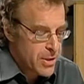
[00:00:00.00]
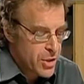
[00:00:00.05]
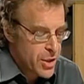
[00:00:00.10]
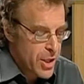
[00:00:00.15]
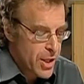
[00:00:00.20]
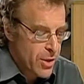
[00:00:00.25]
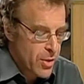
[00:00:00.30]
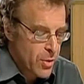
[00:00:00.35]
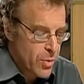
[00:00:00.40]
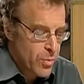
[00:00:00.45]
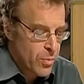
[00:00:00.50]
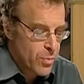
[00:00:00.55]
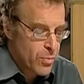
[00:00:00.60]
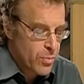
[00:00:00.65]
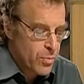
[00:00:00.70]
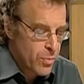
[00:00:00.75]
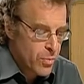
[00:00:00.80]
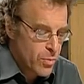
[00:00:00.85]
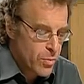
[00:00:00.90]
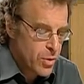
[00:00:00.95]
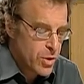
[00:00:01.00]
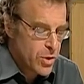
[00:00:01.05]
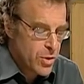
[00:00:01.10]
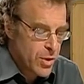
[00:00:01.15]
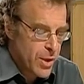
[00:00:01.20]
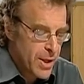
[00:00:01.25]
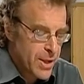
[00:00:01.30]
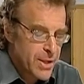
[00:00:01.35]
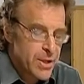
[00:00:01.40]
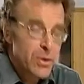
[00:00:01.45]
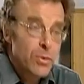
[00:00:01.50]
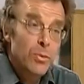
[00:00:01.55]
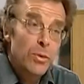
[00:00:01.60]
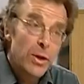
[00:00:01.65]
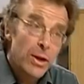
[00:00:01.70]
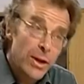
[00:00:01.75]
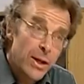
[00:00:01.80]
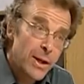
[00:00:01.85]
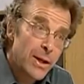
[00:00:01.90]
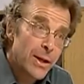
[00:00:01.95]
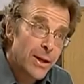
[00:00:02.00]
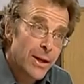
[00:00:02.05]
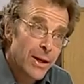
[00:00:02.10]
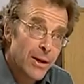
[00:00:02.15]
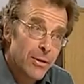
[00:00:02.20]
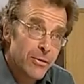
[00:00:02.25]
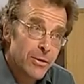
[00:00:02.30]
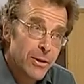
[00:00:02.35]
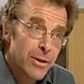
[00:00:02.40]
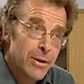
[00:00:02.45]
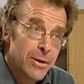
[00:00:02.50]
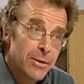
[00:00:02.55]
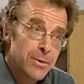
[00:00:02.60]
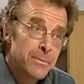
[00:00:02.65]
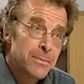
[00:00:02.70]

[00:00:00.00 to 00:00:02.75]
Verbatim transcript: Giallo, would you like to work in a cafe?